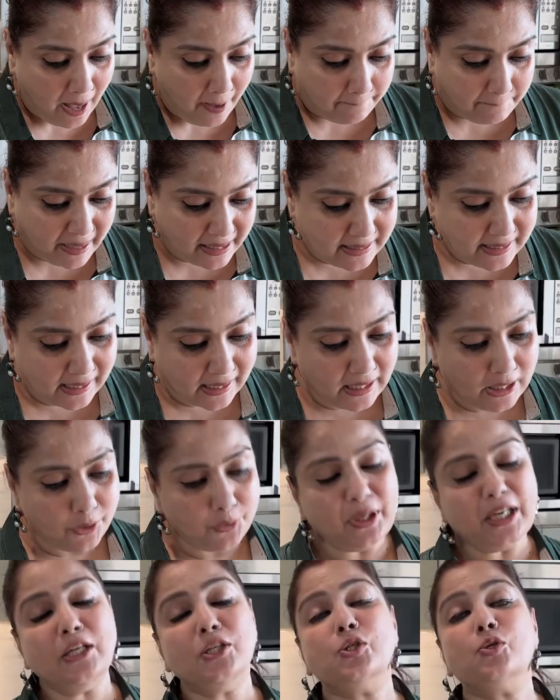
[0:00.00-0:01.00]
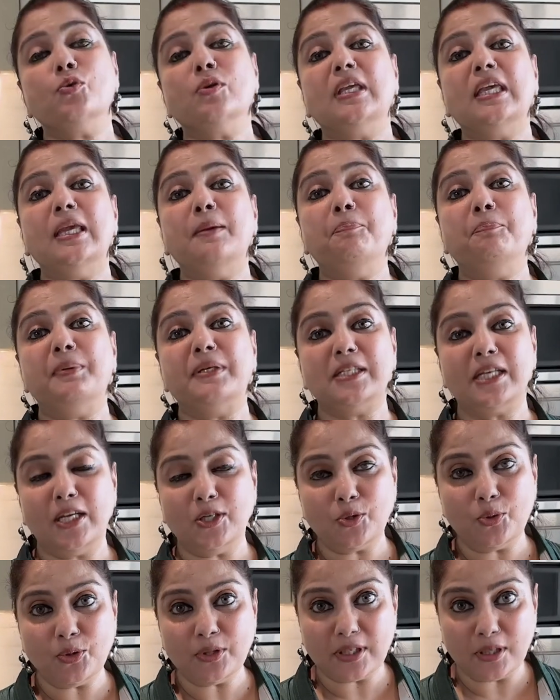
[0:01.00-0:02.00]
Basically, you need to keep
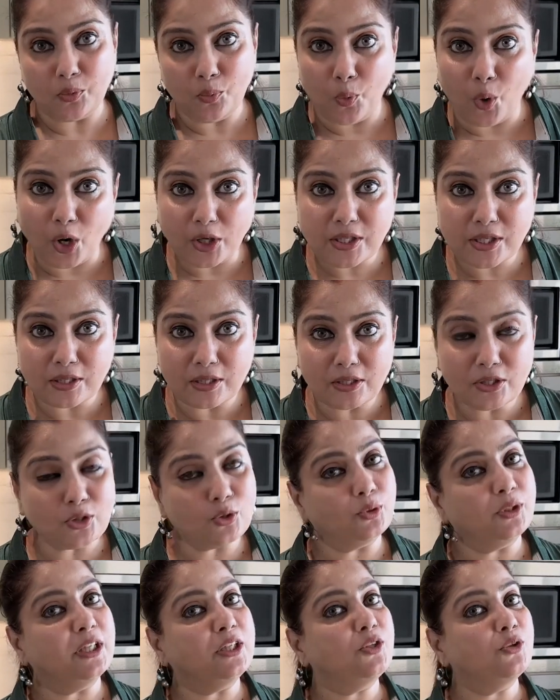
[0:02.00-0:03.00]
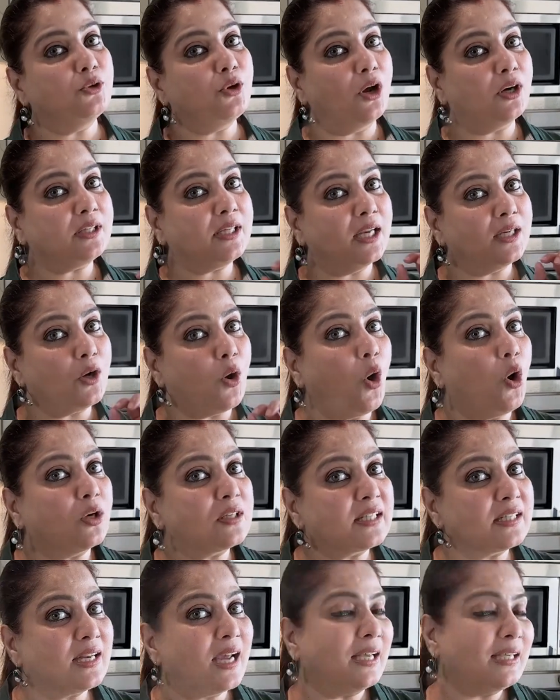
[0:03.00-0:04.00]
potatoes in water so they do not get
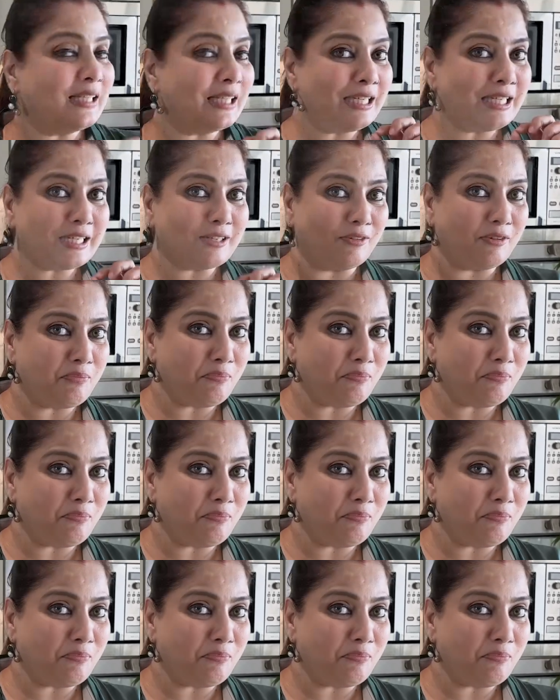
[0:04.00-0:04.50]
oxidized and turn